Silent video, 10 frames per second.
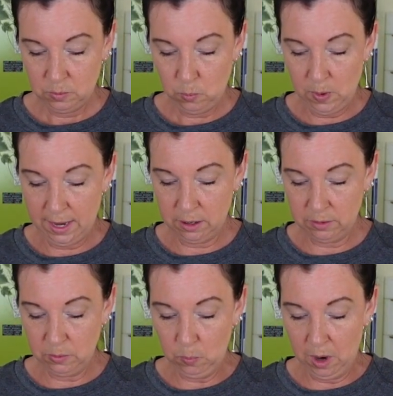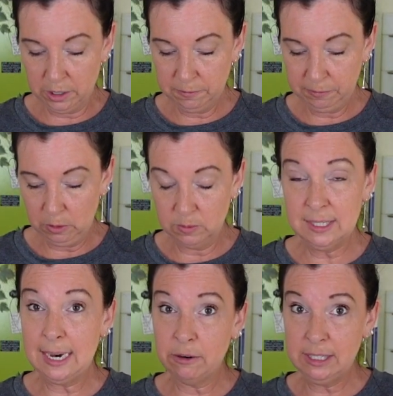where the water flows
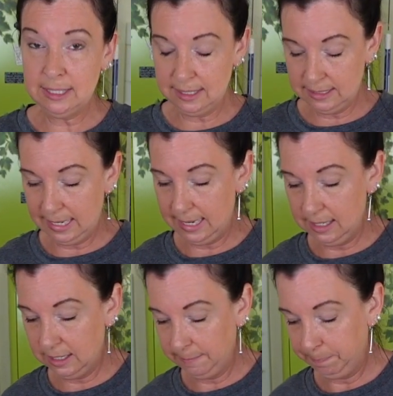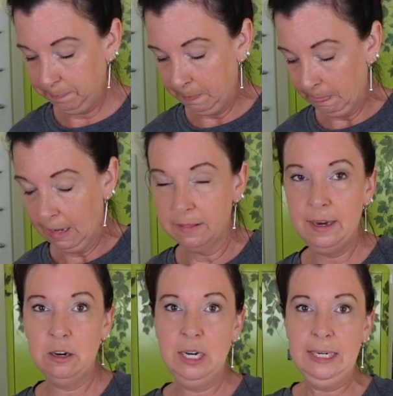down into the tank,
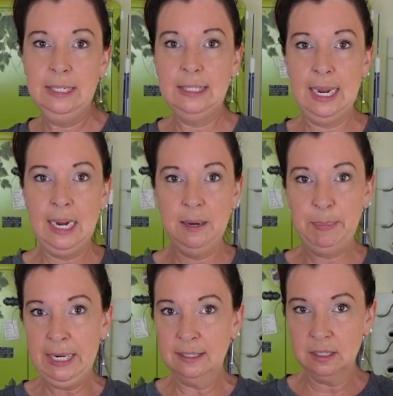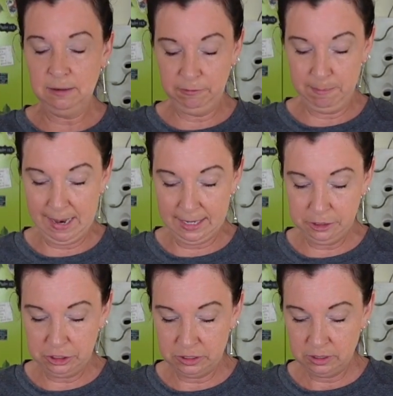there is a piece of
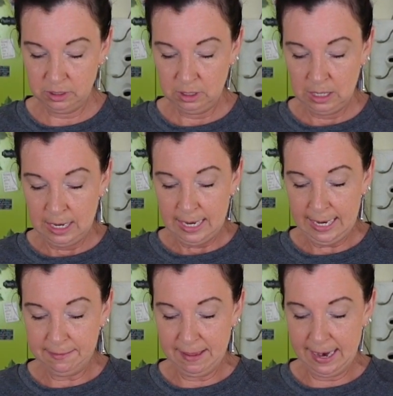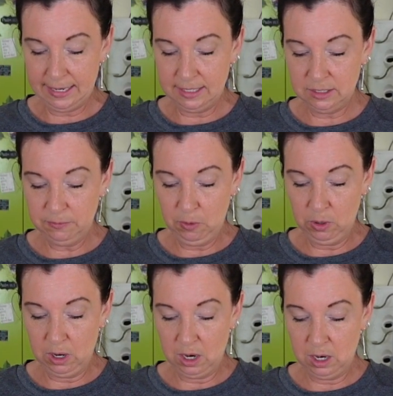mesh, and that is
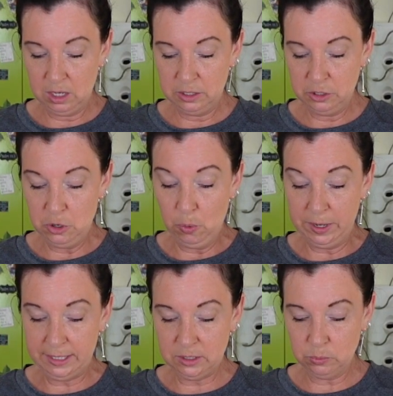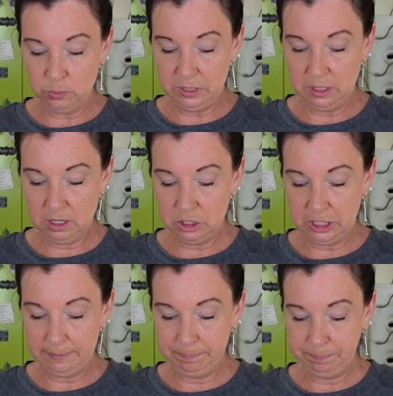for noise
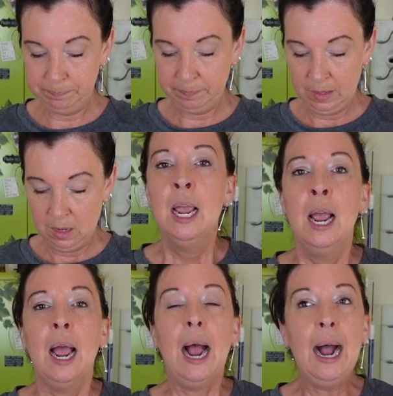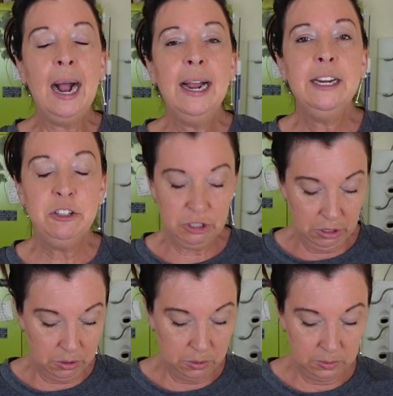reduction. I
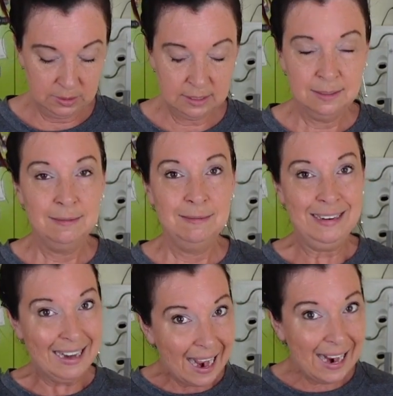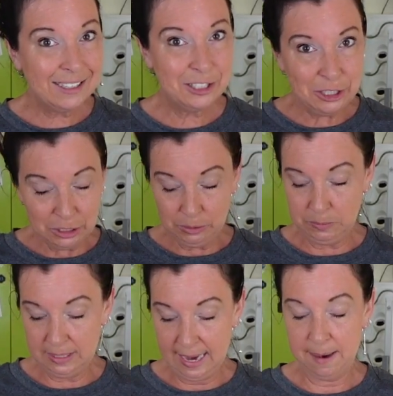chose not to
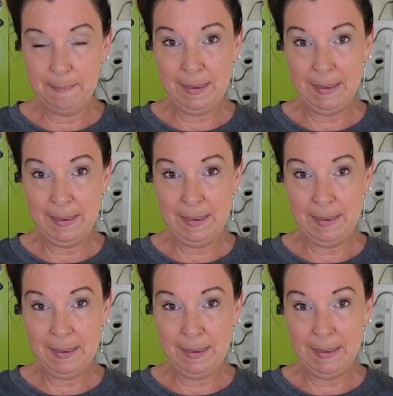use that